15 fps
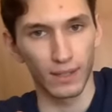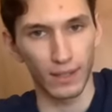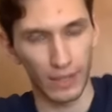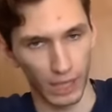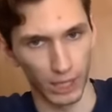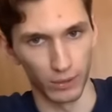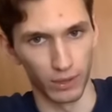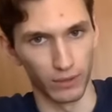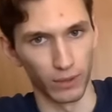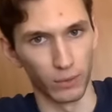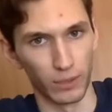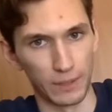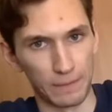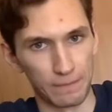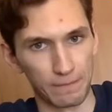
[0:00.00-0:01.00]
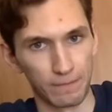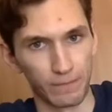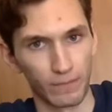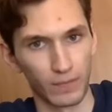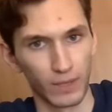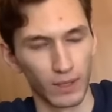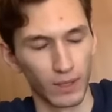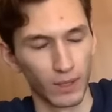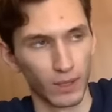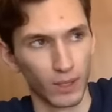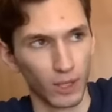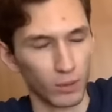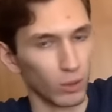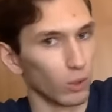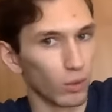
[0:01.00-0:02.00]
Hello, everyone.
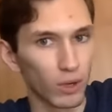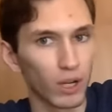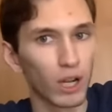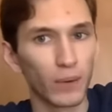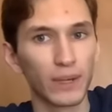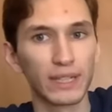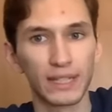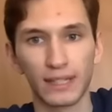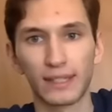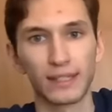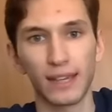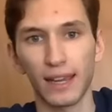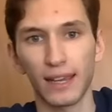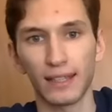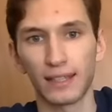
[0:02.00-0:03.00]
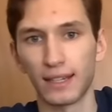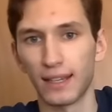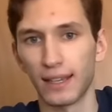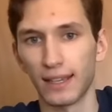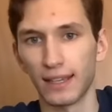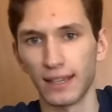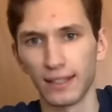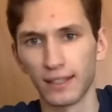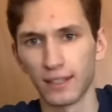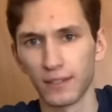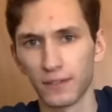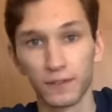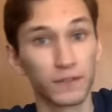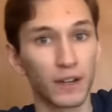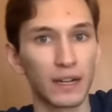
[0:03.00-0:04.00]
What we're going to say today isn't
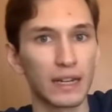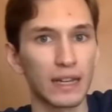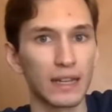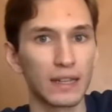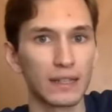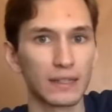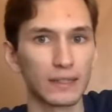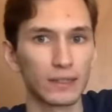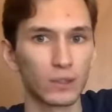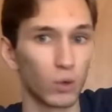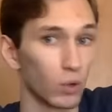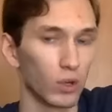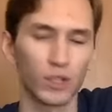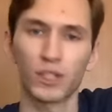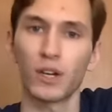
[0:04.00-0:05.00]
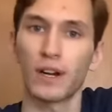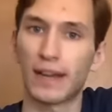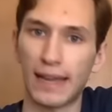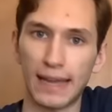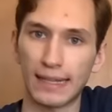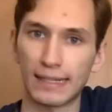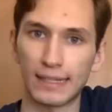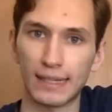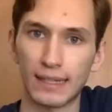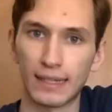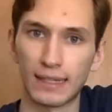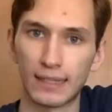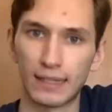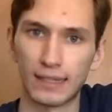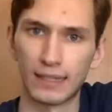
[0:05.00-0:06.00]
funny or sarcastic,
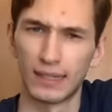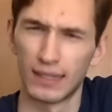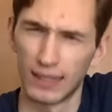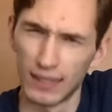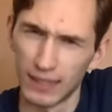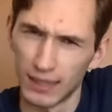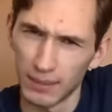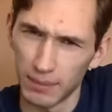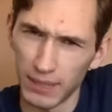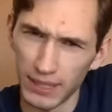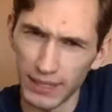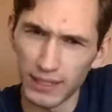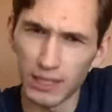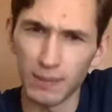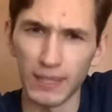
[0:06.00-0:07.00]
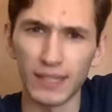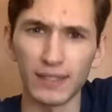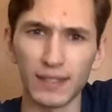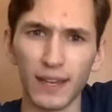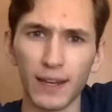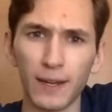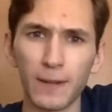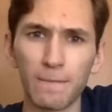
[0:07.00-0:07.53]
but it needs to be said.